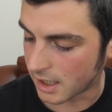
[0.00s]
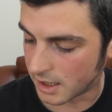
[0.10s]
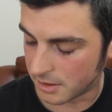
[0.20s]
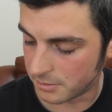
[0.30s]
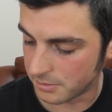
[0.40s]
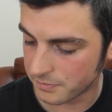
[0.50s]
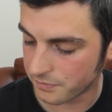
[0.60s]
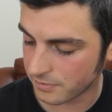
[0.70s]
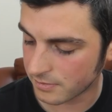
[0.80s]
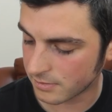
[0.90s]
So
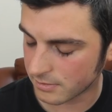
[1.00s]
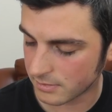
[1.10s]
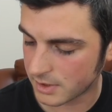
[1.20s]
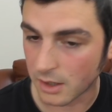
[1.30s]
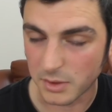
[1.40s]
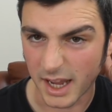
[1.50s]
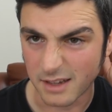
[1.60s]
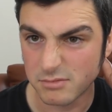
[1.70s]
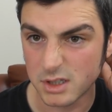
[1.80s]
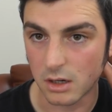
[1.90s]

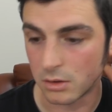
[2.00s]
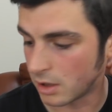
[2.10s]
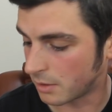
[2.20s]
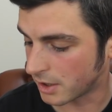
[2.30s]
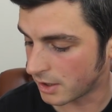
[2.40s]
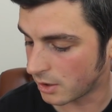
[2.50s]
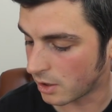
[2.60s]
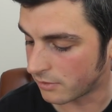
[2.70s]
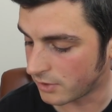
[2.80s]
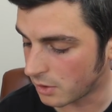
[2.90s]
I'm going to
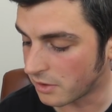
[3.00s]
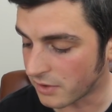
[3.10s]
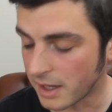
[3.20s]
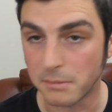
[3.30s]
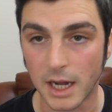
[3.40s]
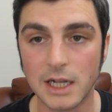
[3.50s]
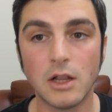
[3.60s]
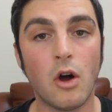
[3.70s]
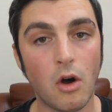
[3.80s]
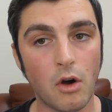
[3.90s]
do a viewer vape
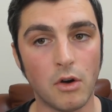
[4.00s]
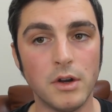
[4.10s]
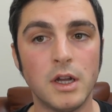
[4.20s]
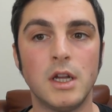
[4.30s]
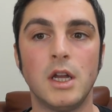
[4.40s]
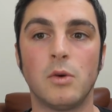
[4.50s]
mail on